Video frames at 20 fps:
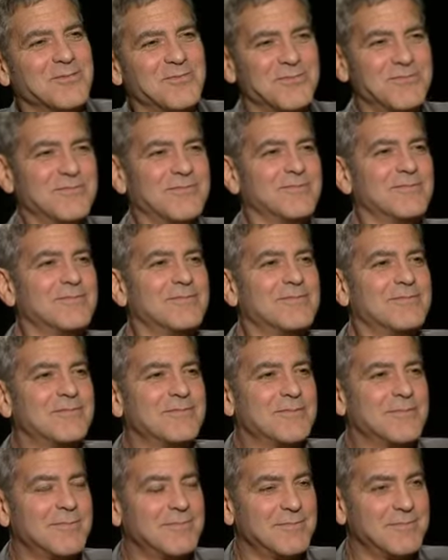this is
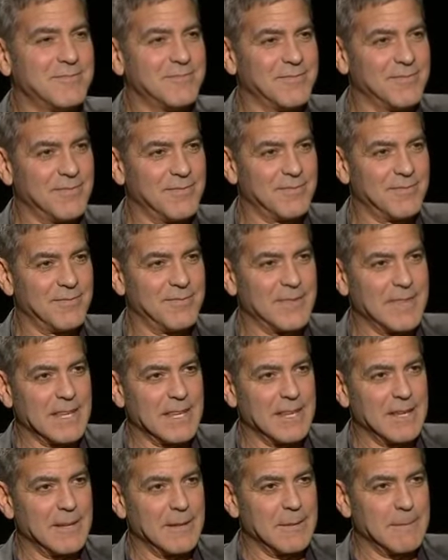definitely a different kind
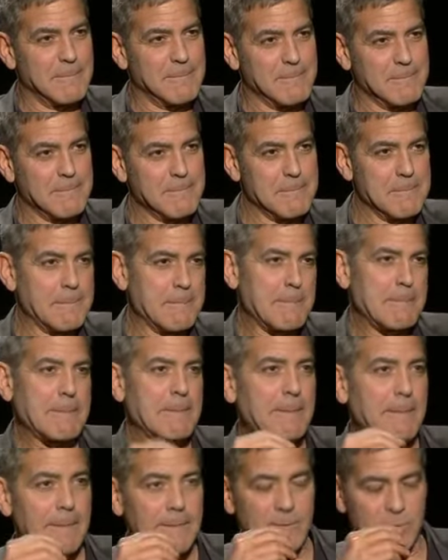of project for
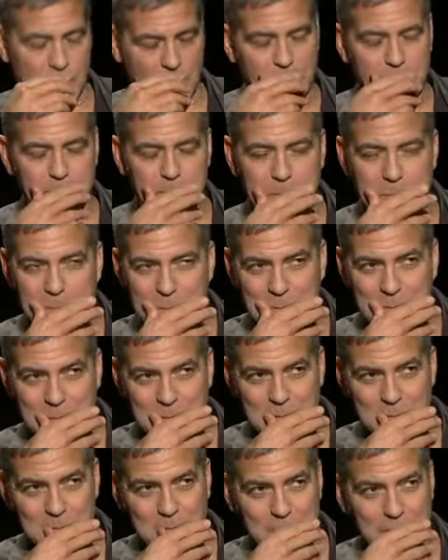you. Sure. What were the
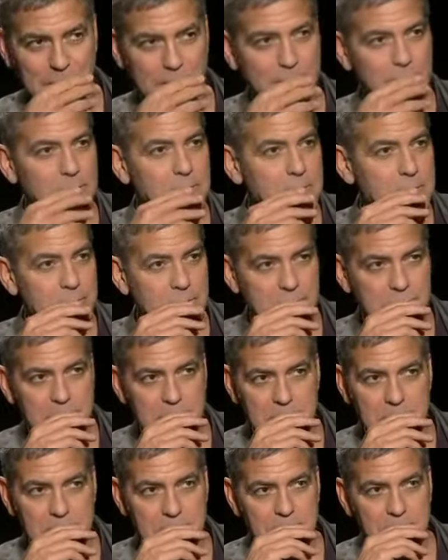elements that drew
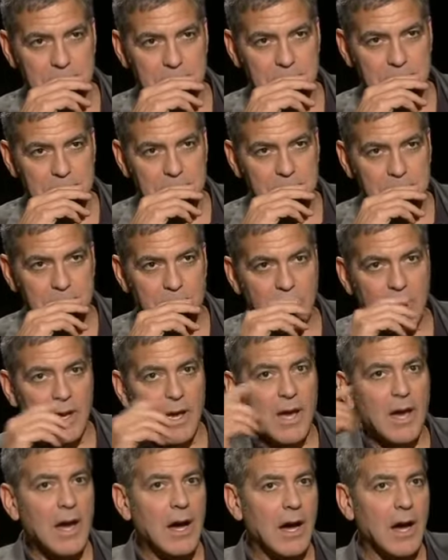you in to this
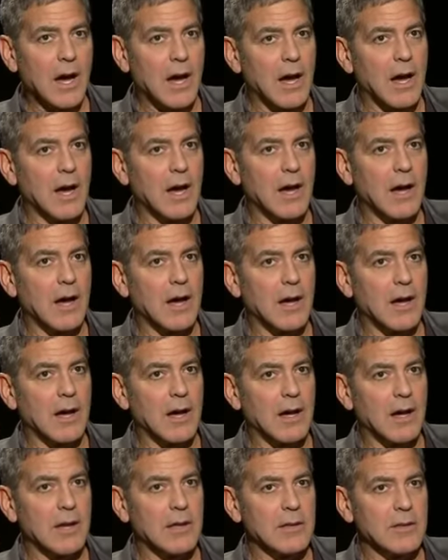movie? Uh,
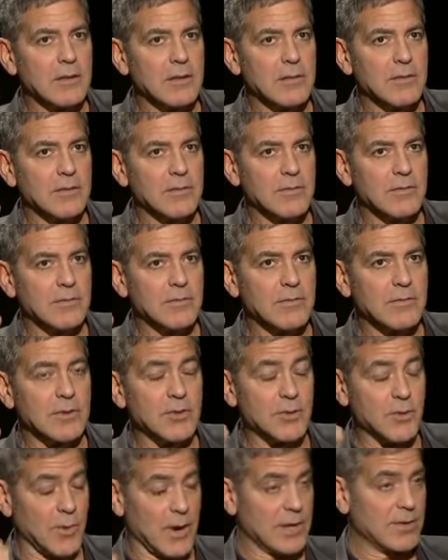
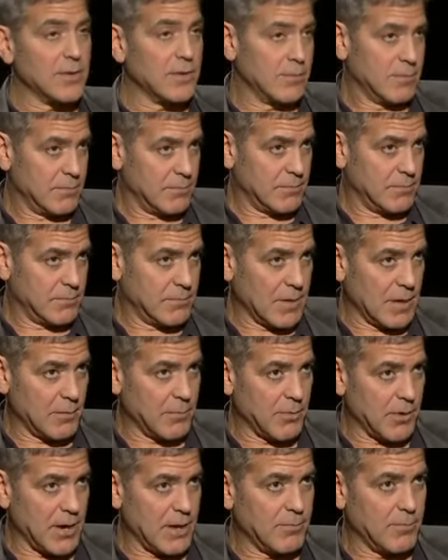the director, uh,
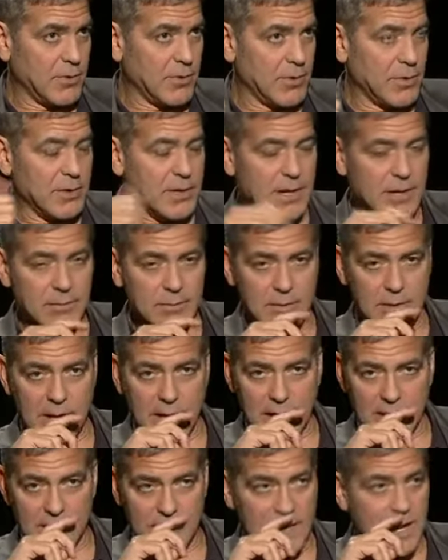Brad Bird, and,
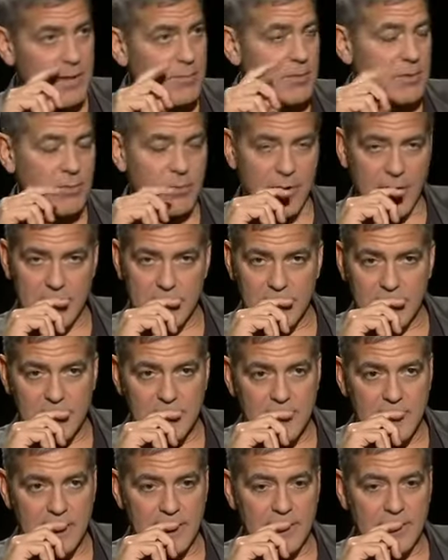and Damon the writer,
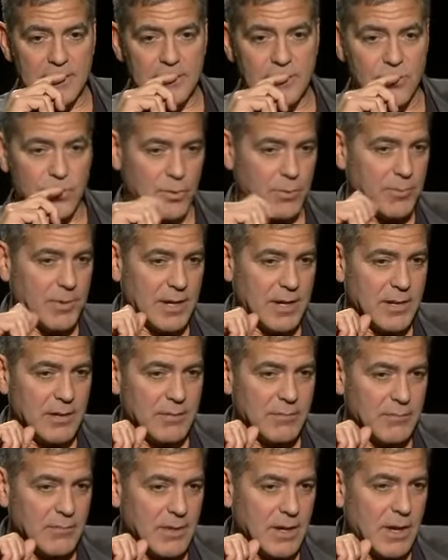uh, drew me in.
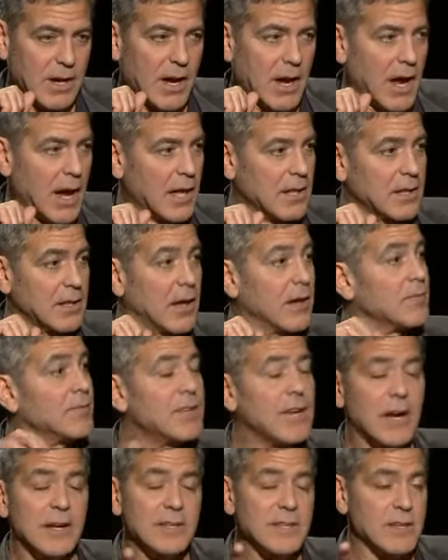I love
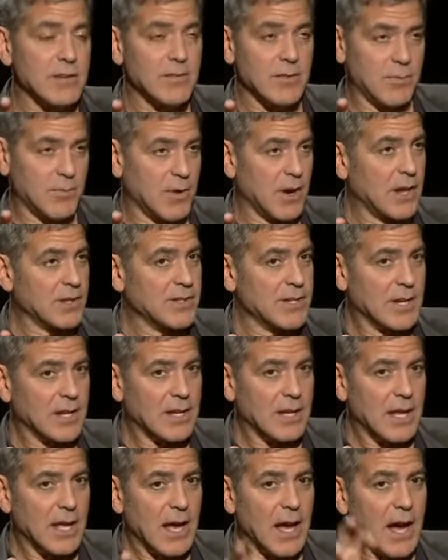the idea of the project.
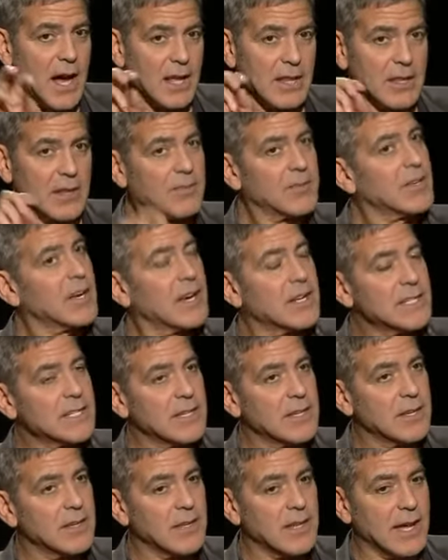I love the
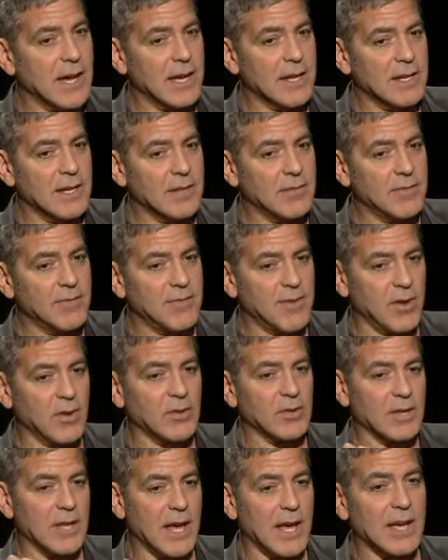idea that it
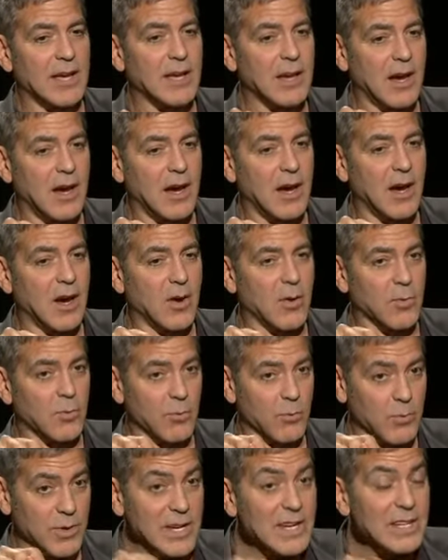felt like
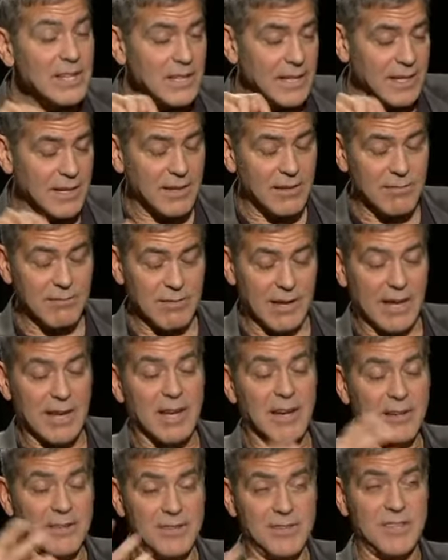really like
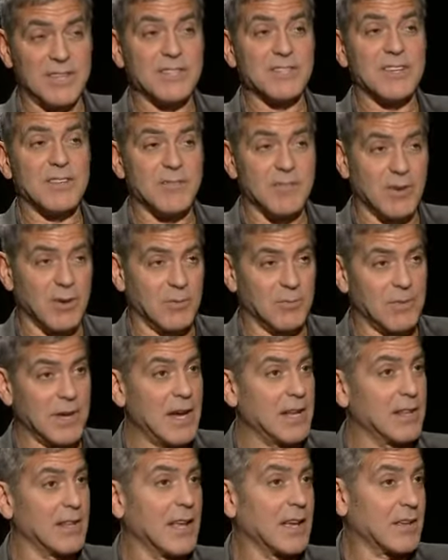a Disney film,
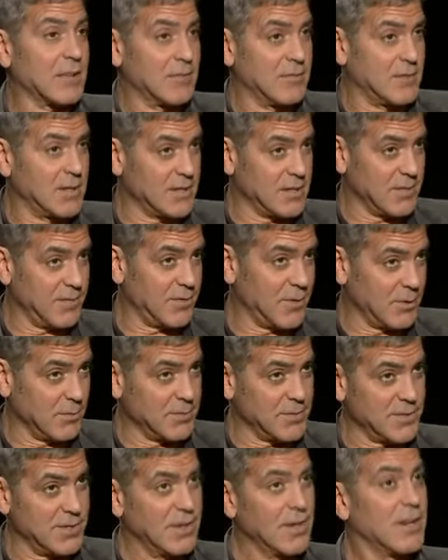not like Disney
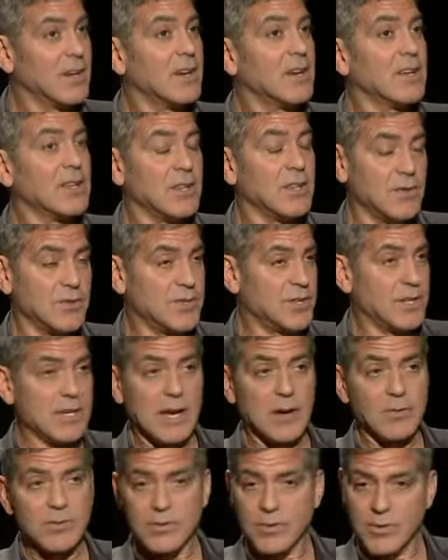films that you see
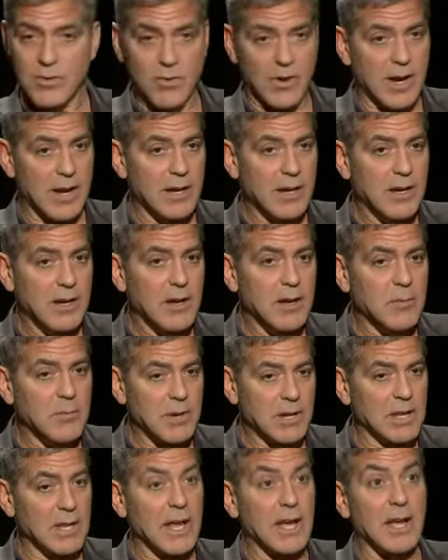now, which are great,
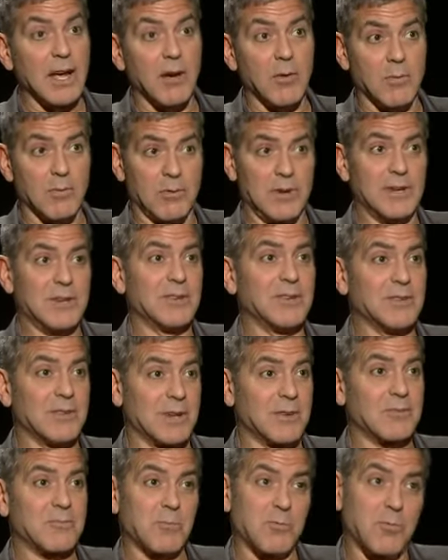but like a real, like